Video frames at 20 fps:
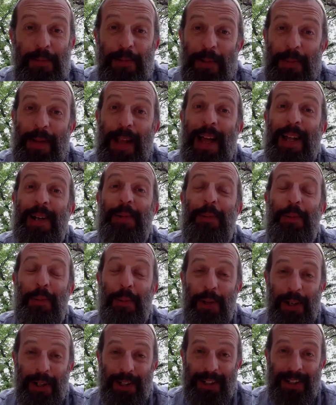from. And it
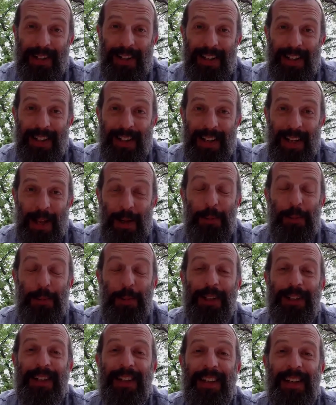worked. It
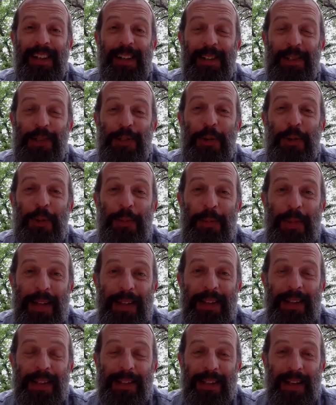worked in a
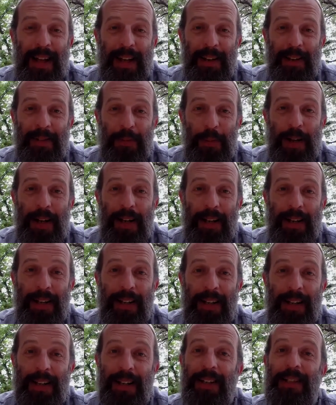tremendous kind of way
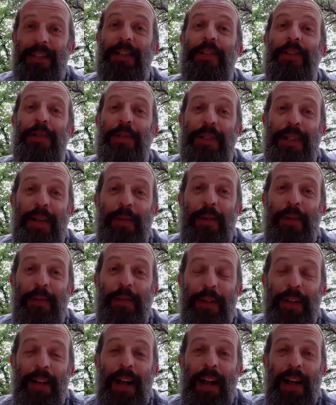because the Jews never
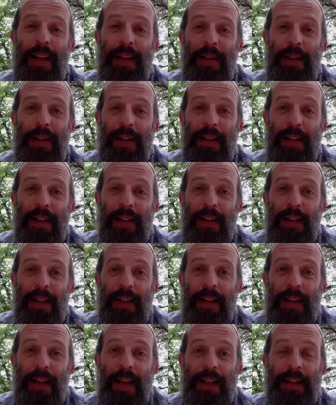forgot.
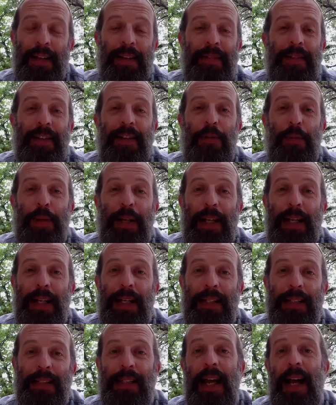And even if
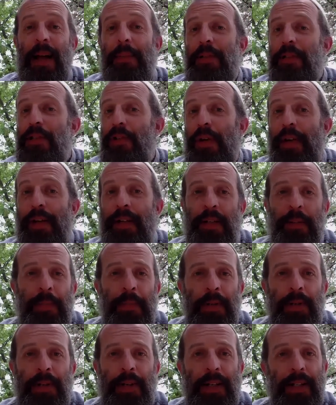we established great
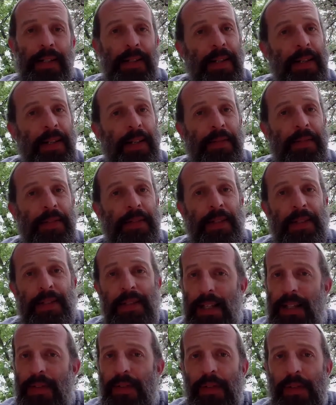communities and even
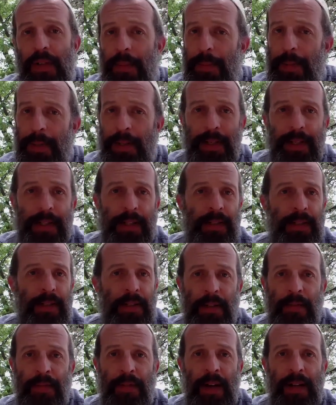successful communities
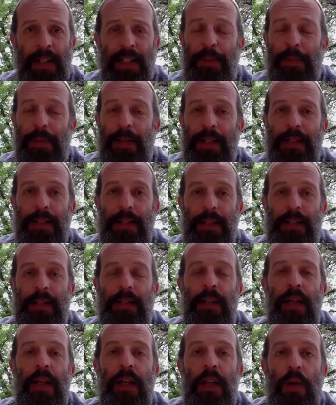in various
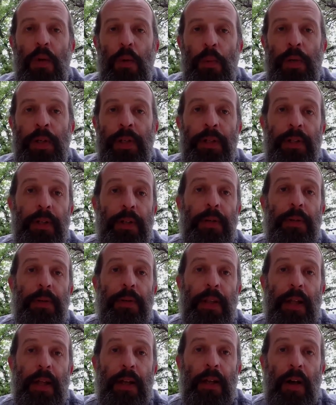places, we knew
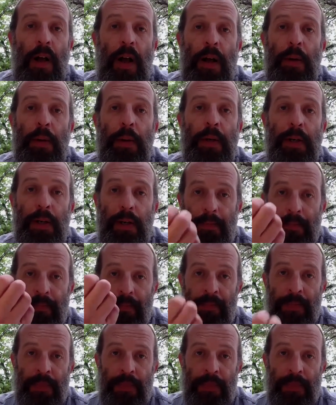that our